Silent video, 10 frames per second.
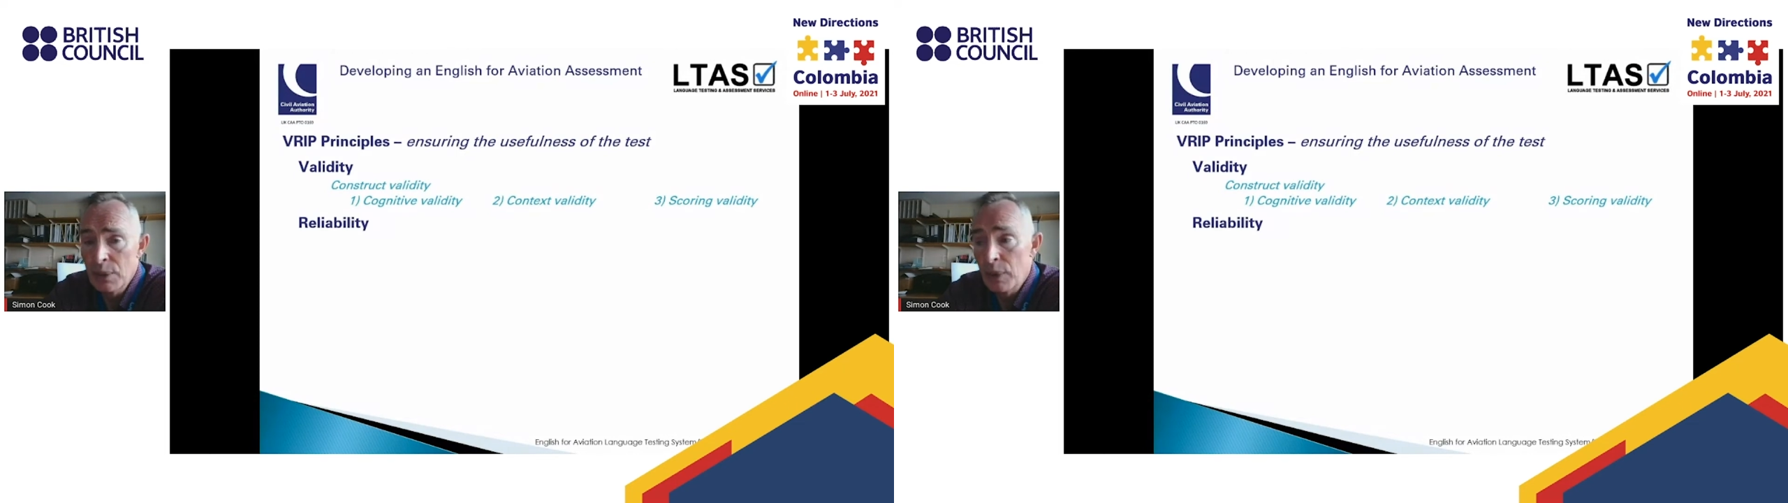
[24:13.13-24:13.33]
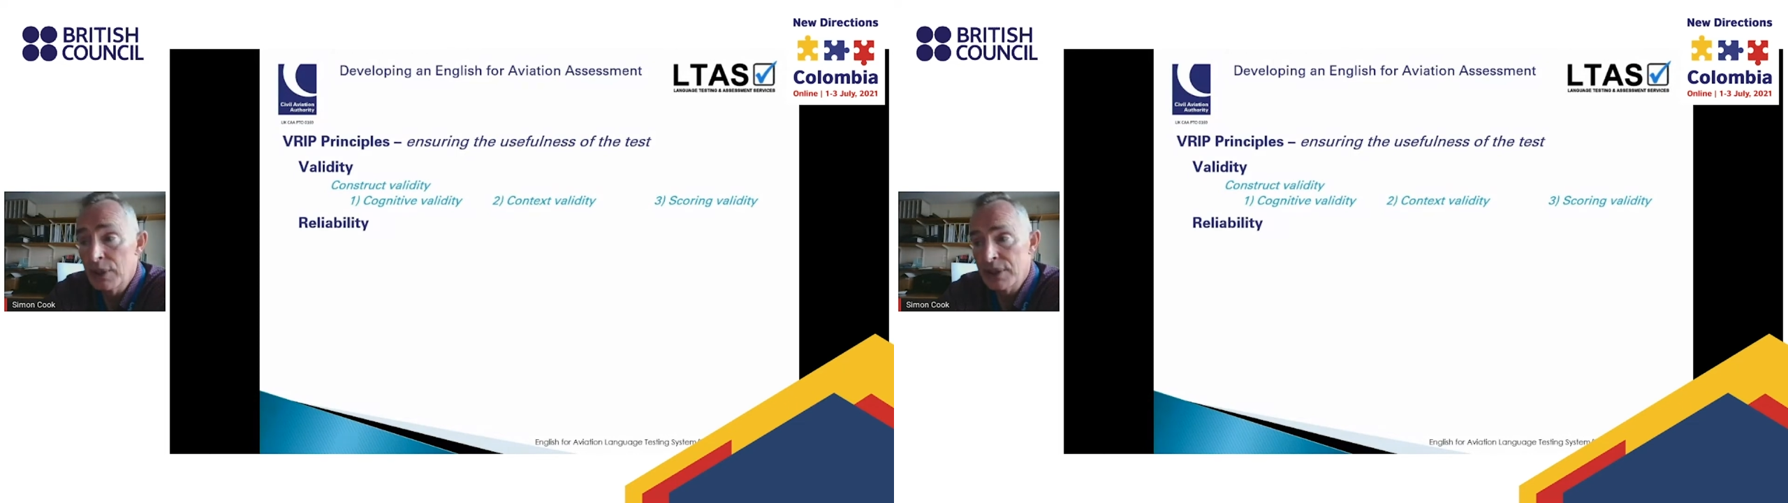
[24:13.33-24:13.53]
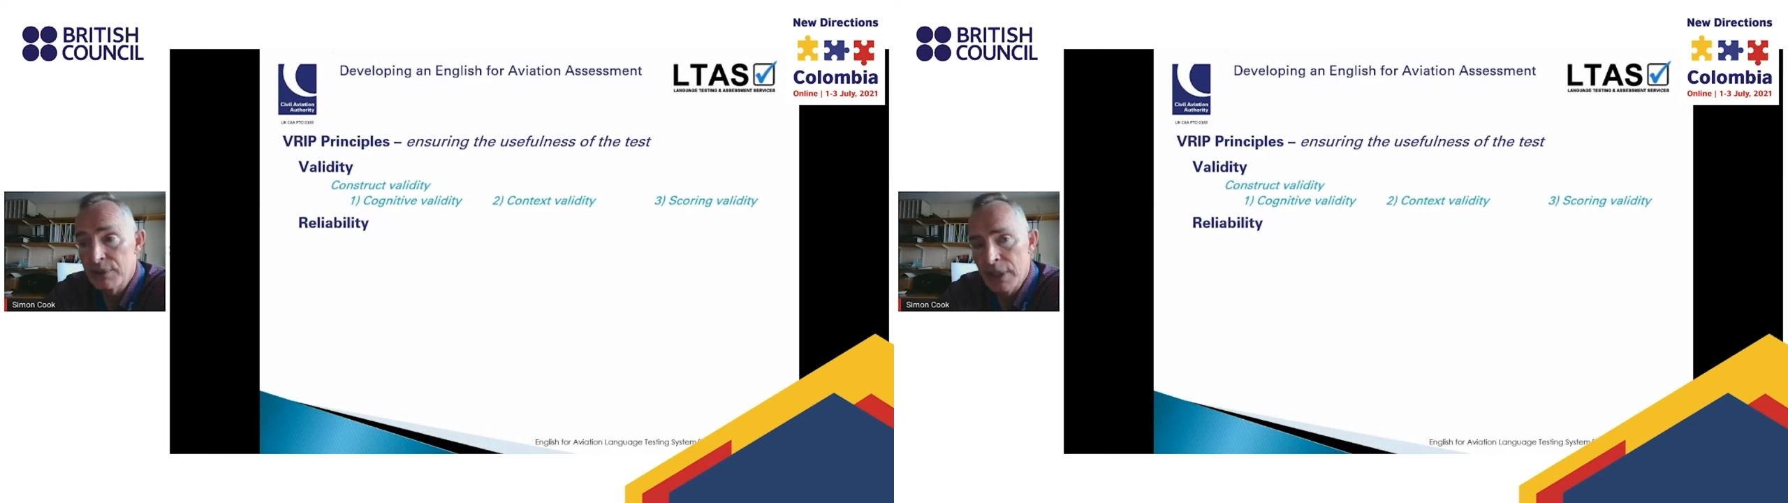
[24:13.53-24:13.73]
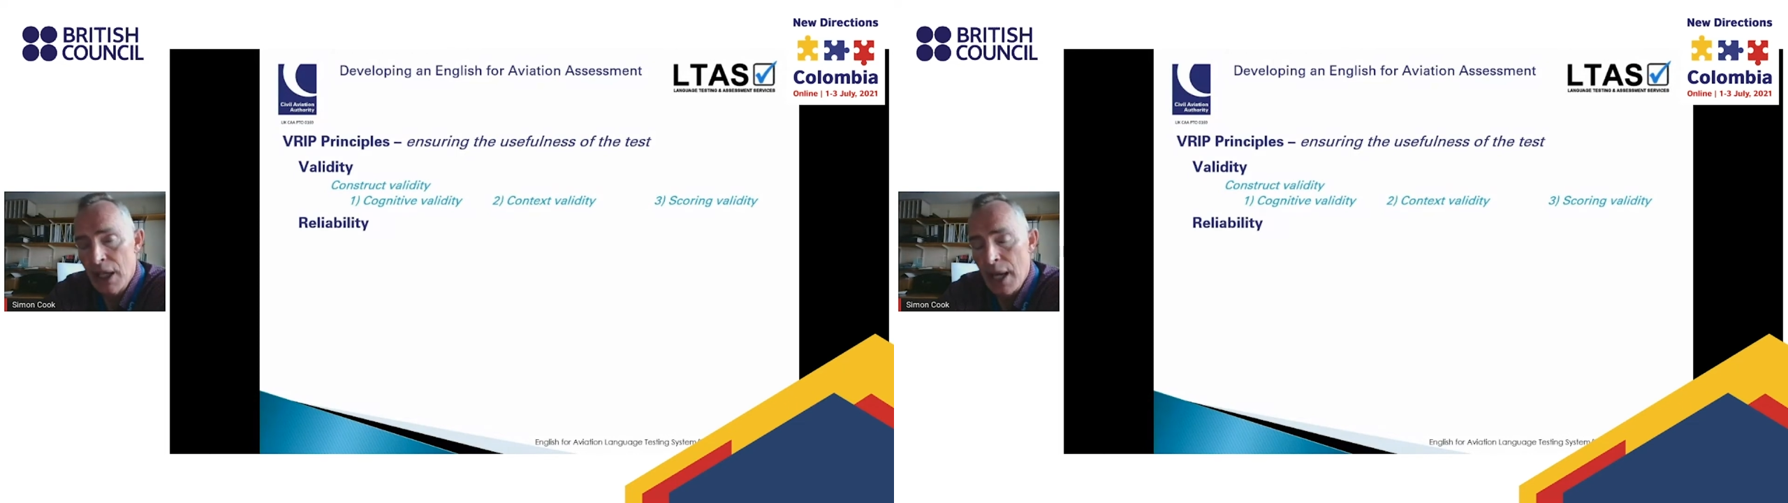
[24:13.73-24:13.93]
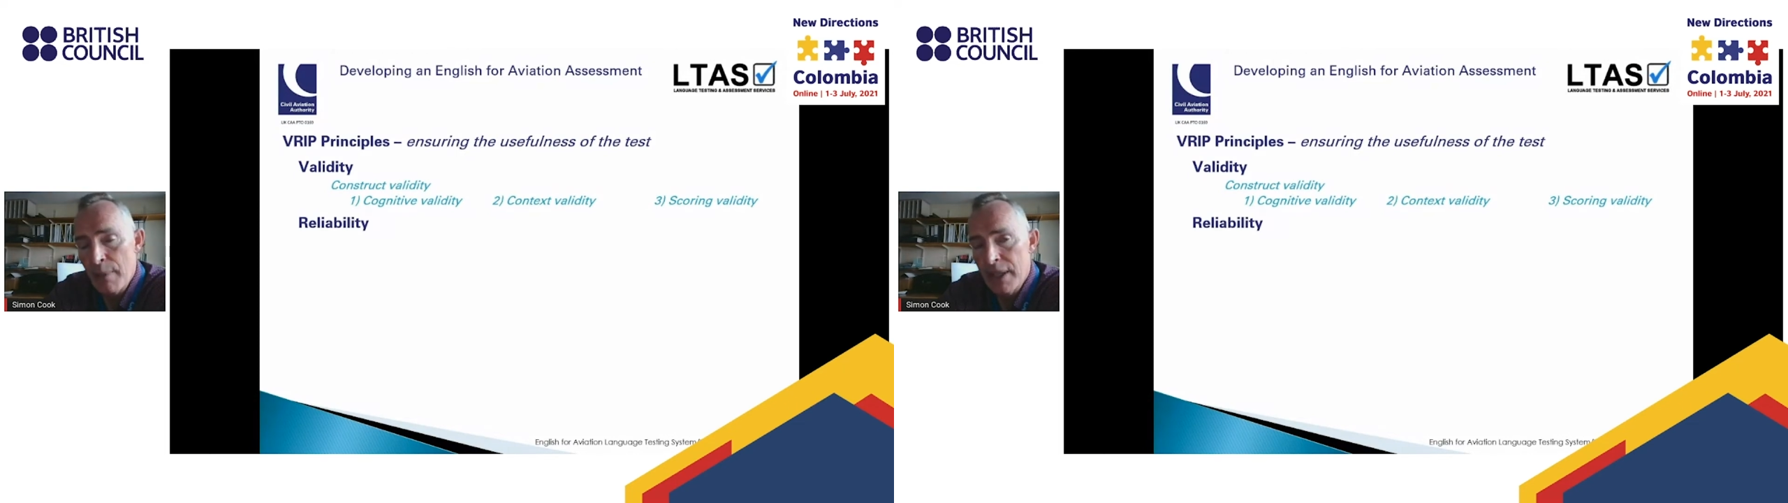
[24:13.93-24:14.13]
We looked at
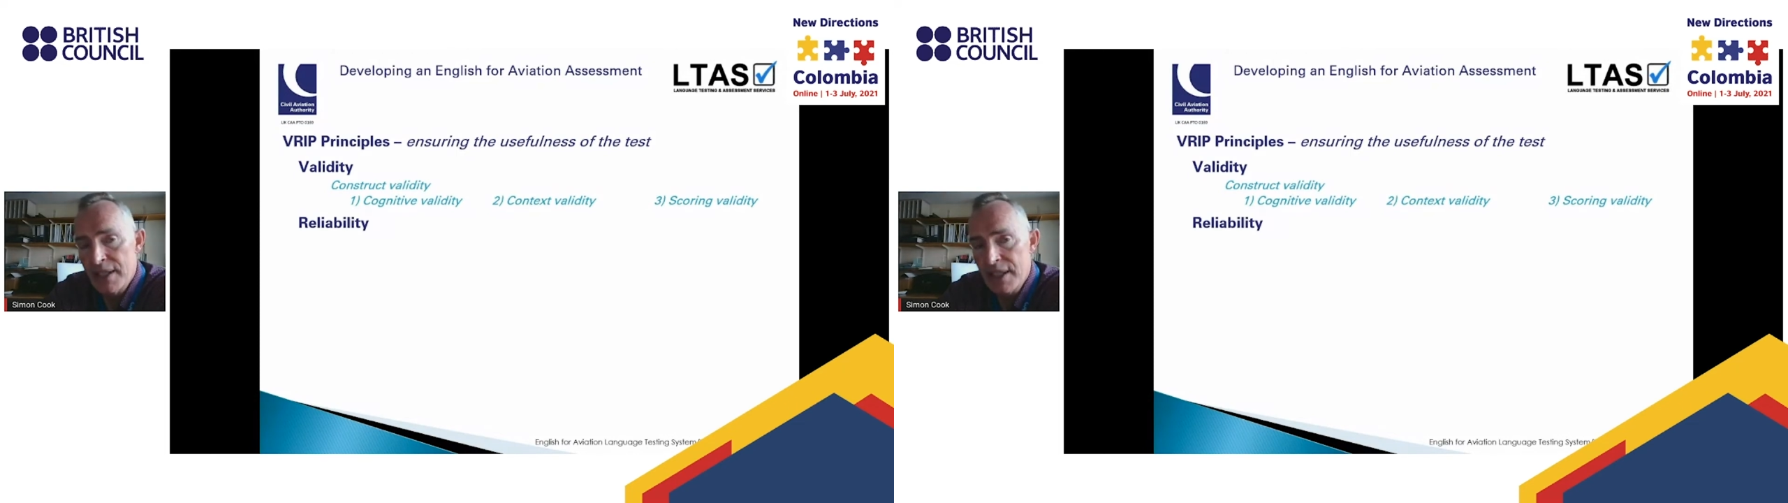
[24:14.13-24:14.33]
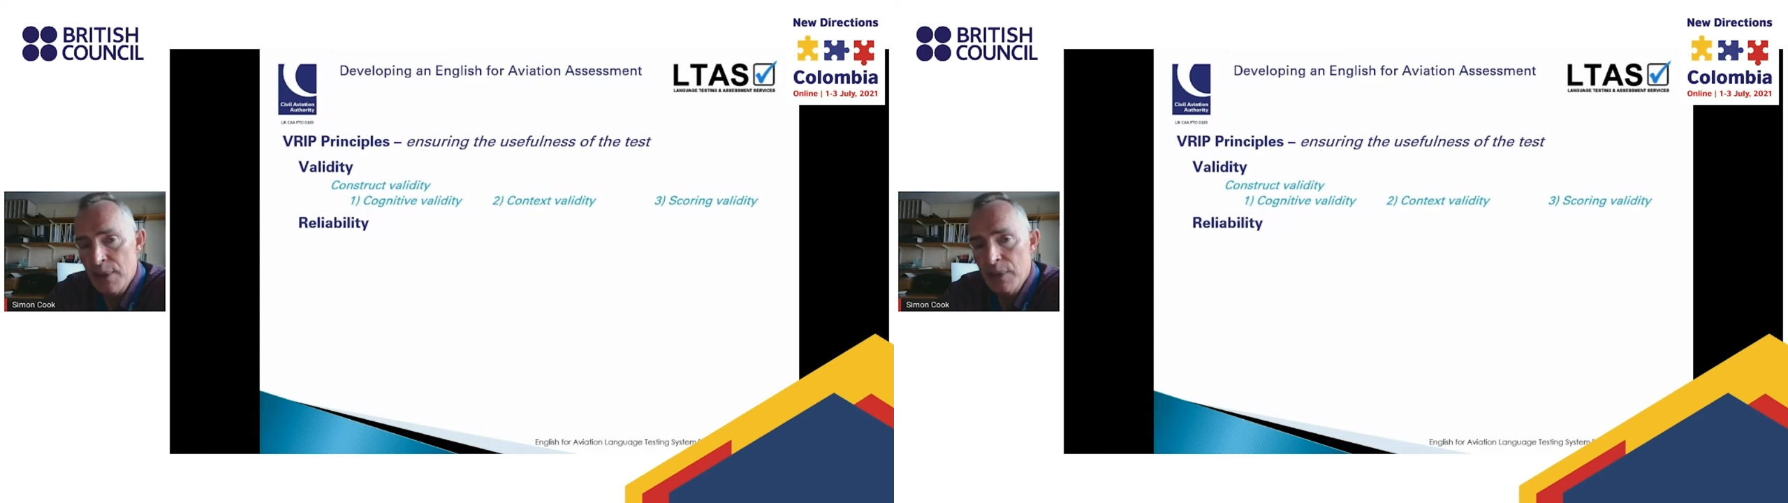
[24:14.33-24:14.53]
reliability.